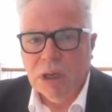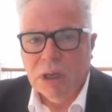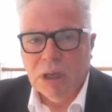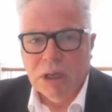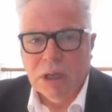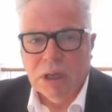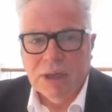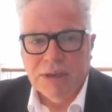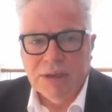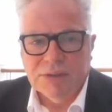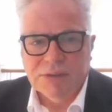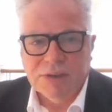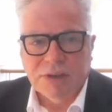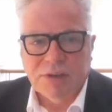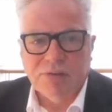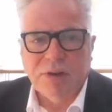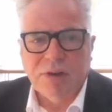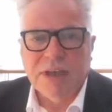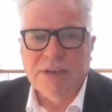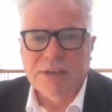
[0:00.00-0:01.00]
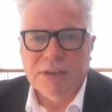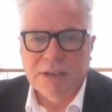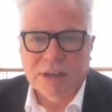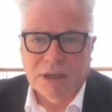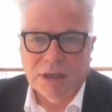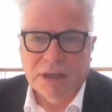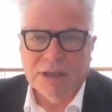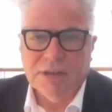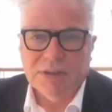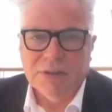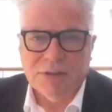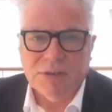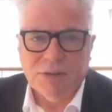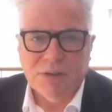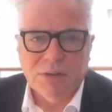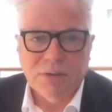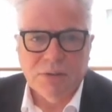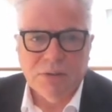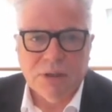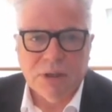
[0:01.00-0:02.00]
it's a great delight
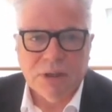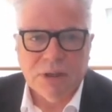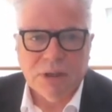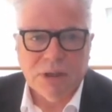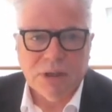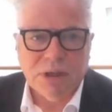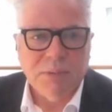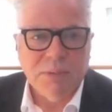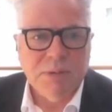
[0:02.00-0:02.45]
to come